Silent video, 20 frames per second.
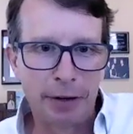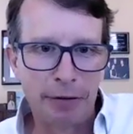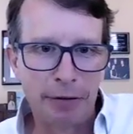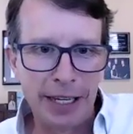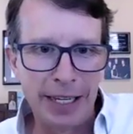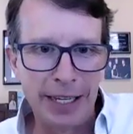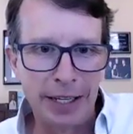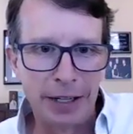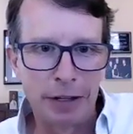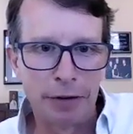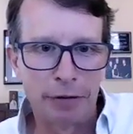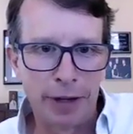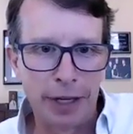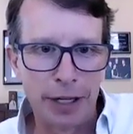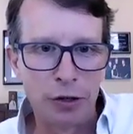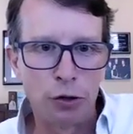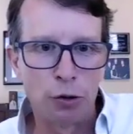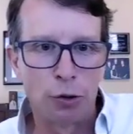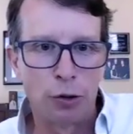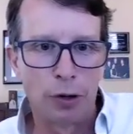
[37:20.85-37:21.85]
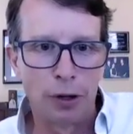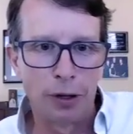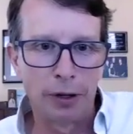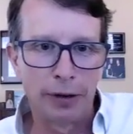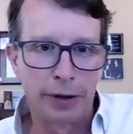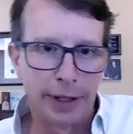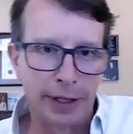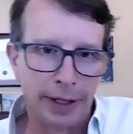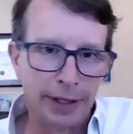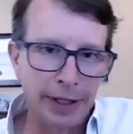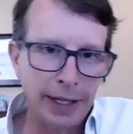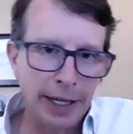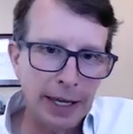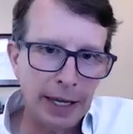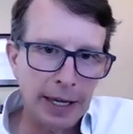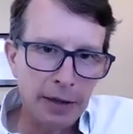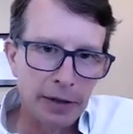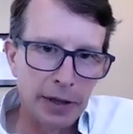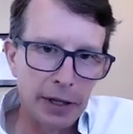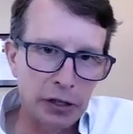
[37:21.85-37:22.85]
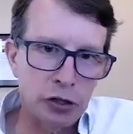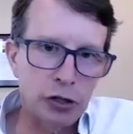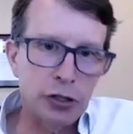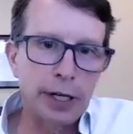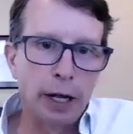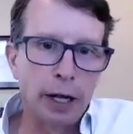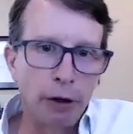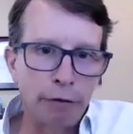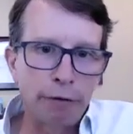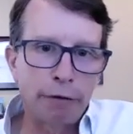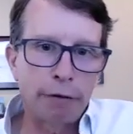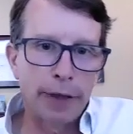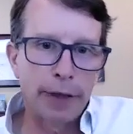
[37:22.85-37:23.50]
individual, the self